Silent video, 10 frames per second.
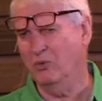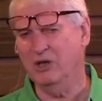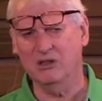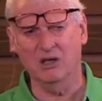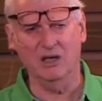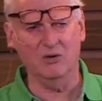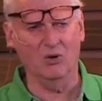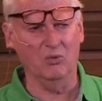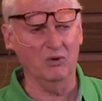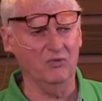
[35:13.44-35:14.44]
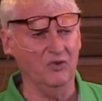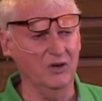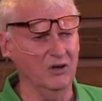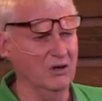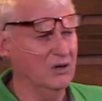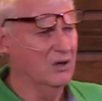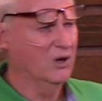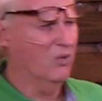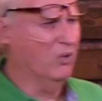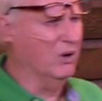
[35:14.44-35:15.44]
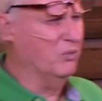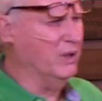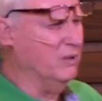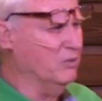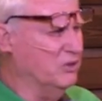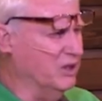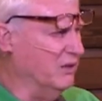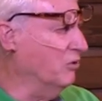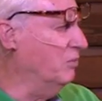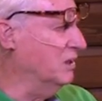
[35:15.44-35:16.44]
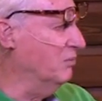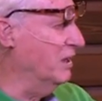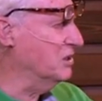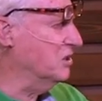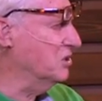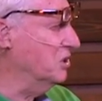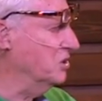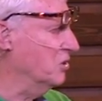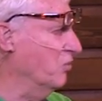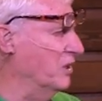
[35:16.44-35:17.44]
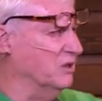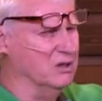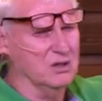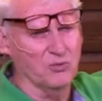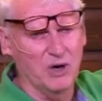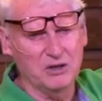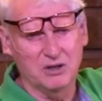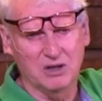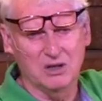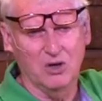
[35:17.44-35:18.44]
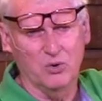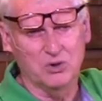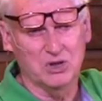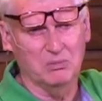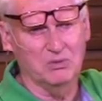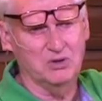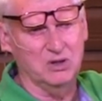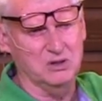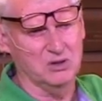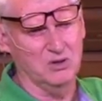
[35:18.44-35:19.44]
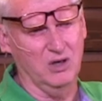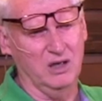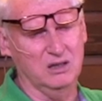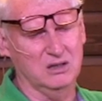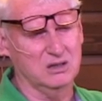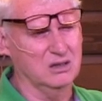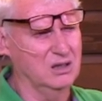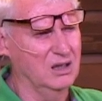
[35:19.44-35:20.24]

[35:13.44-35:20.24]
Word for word: we think, what we feel, what we would think would be the best decision rather than the Lordship of Jesus Christ.